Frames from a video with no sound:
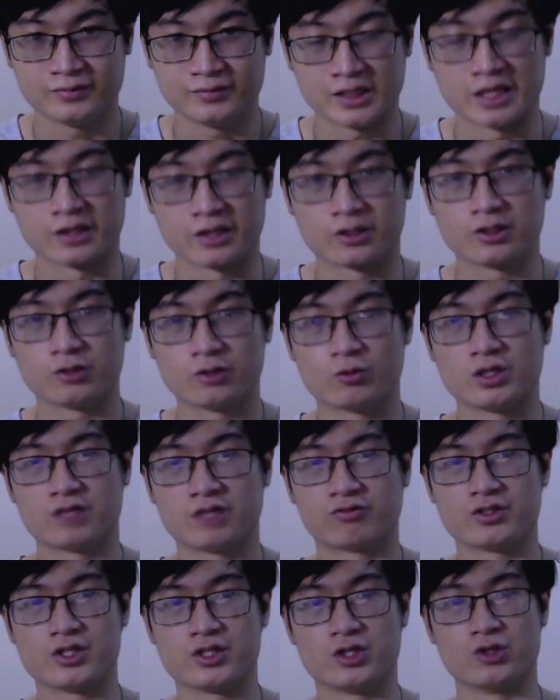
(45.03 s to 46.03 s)
And a good way
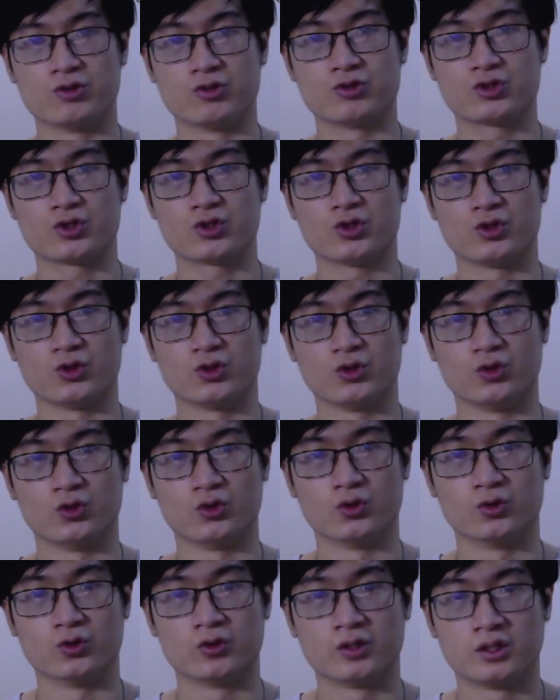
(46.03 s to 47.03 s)
for you
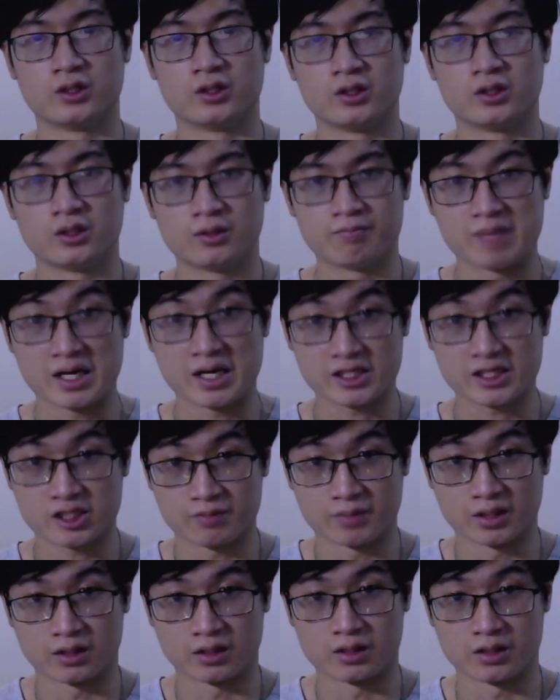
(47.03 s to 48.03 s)
to
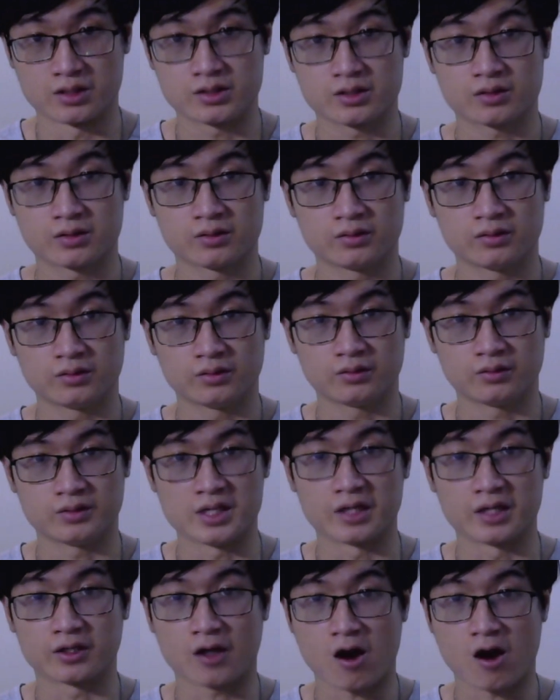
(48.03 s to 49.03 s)
maximize
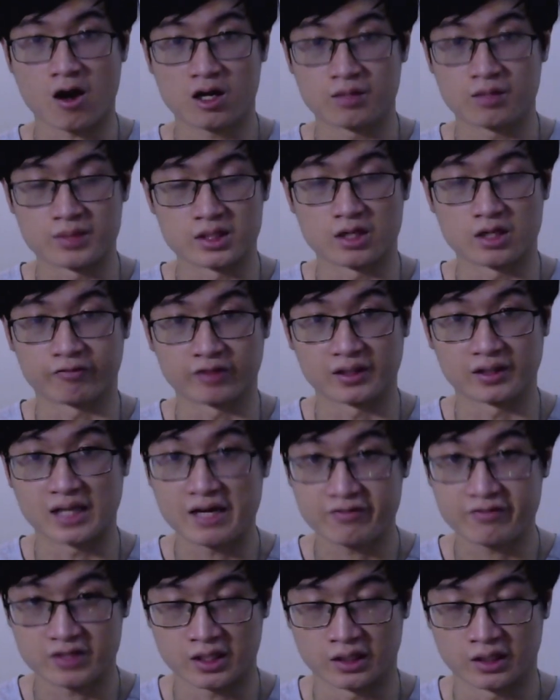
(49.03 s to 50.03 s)
the economy of the
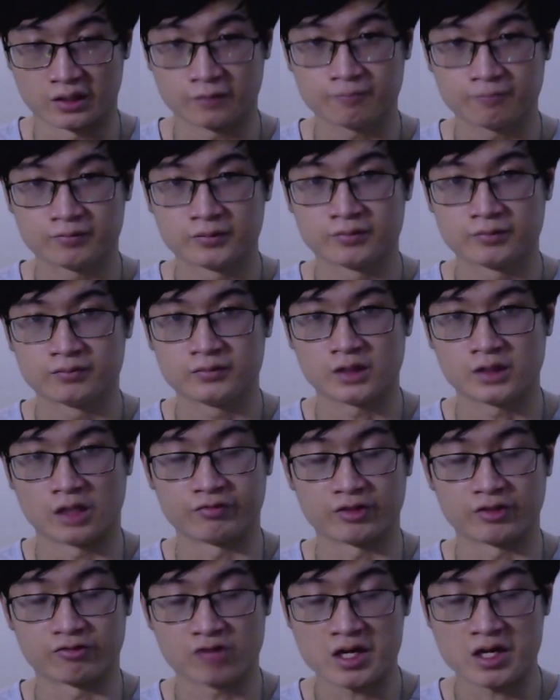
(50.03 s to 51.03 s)
left hand,
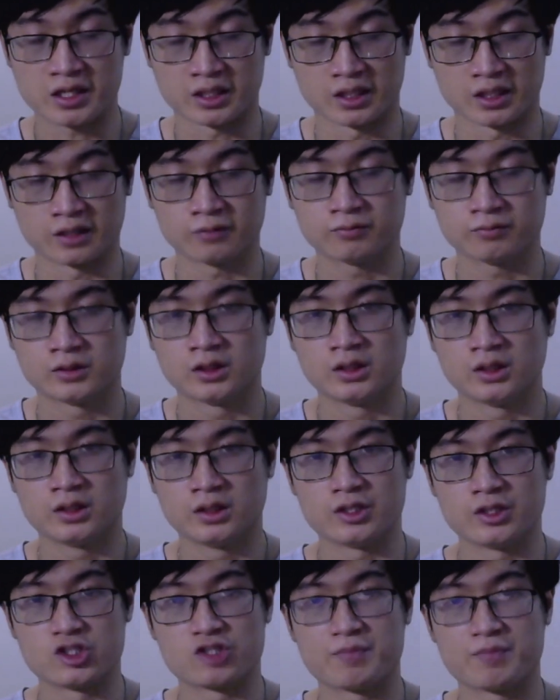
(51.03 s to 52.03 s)
of the fretting hand,
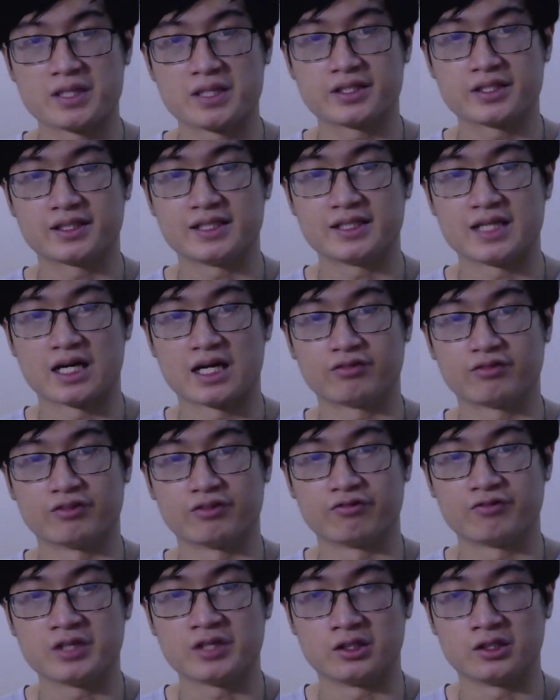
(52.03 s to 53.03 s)
is to basically have the
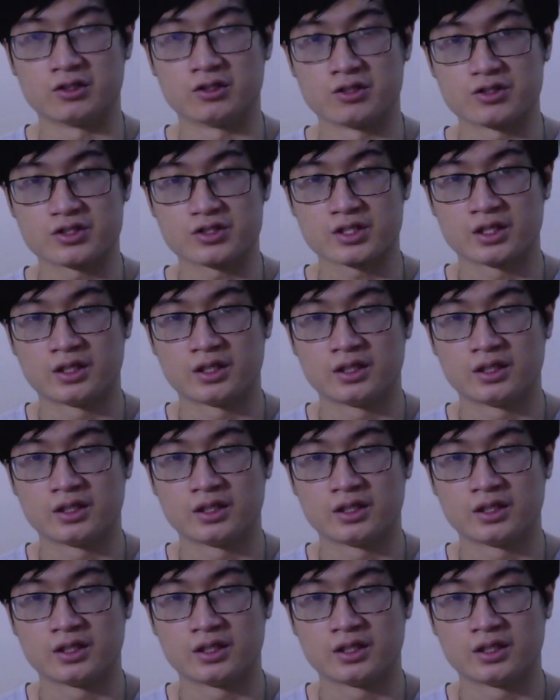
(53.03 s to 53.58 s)
fingers